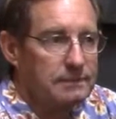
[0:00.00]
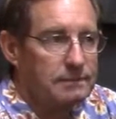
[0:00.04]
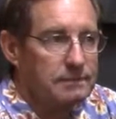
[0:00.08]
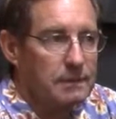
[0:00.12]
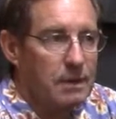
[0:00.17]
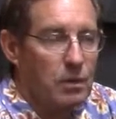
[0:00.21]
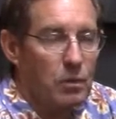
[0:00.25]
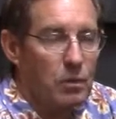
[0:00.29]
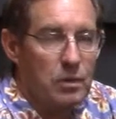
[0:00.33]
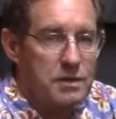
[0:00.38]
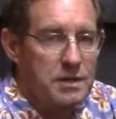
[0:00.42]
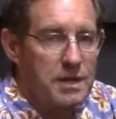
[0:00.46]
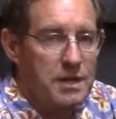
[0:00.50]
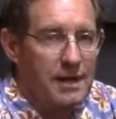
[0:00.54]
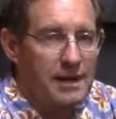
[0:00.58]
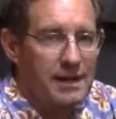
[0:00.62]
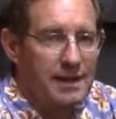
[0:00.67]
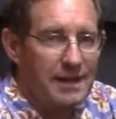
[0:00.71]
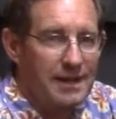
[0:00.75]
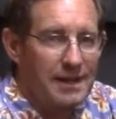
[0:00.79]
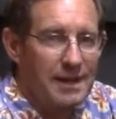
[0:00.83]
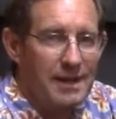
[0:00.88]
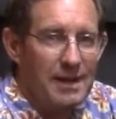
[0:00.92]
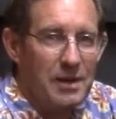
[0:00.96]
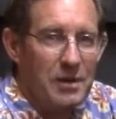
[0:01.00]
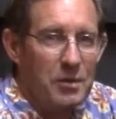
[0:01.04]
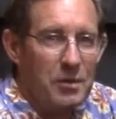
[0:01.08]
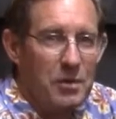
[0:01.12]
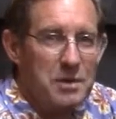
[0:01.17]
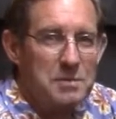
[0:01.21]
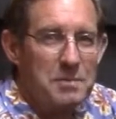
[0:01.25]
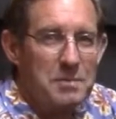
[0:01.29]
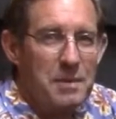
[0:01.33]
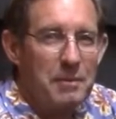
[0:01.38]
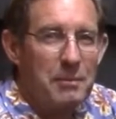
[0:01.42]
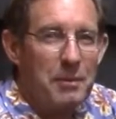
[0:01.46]
Wish
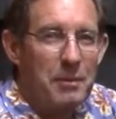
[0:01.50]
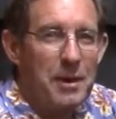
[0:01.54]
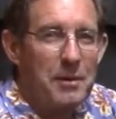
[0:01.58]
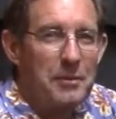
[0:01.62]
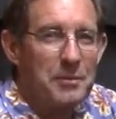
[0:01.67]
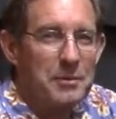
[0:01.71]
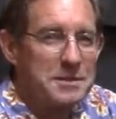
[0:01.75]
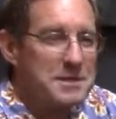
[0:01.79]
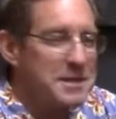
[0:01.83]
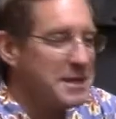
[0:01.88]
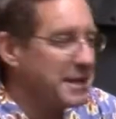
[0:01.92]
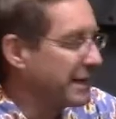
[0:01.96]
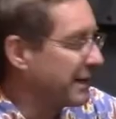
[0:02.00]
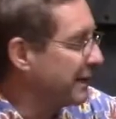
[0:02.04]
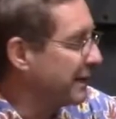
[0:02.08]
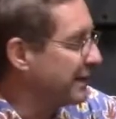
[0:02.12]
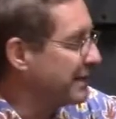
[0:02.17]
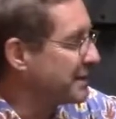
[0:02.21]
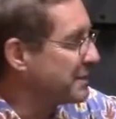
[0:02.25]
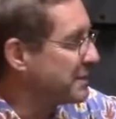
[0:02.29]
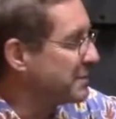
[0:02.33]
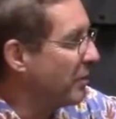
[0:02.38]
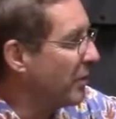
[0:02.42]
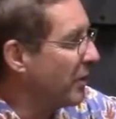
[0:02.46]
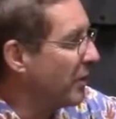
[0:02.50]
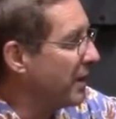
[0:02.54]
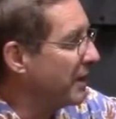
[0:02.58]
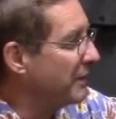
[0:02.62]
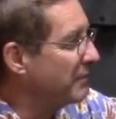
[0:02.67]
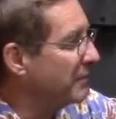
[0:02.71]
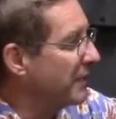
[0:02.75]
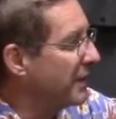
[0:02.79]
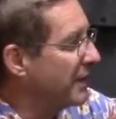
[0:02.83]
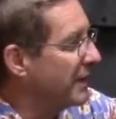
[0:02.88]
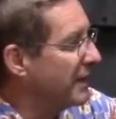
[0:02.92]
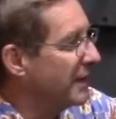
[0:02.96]
my brain was thinking this morning.
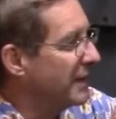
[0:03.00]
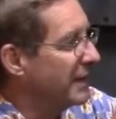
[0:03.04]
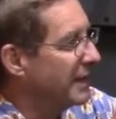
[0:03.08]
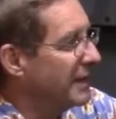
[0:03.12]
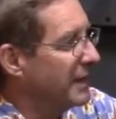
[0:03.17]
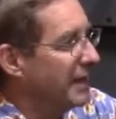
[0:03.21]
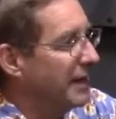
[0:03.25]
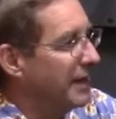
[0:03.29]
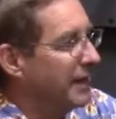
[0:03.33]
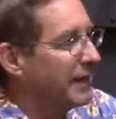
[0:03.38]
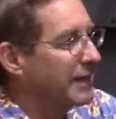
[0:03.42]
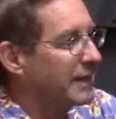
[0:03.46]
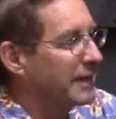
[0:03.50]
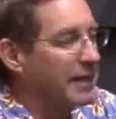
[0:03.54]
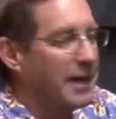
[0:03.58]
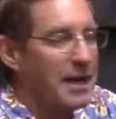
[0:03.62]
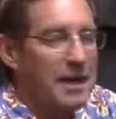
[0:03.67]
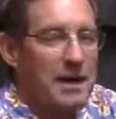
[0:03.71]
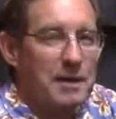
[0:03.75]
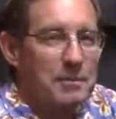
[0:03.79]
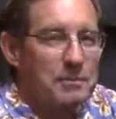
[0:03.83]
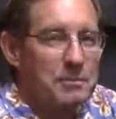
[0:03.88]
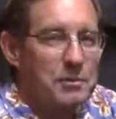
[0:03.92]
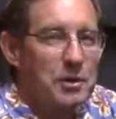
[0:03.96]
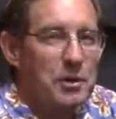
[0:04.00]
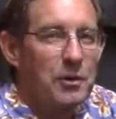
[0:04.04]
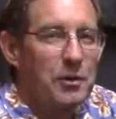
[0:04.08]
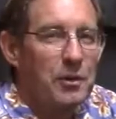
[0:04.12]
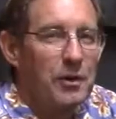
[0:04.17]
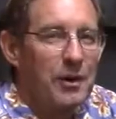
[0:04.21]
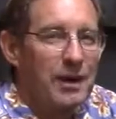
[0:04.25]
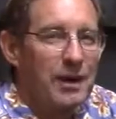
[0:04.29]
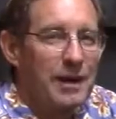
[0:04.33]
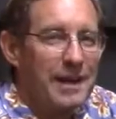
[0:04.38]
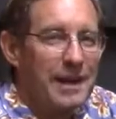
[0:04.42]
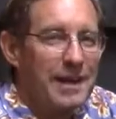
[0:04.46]
I got up too
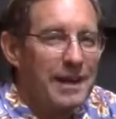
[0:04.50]
early, I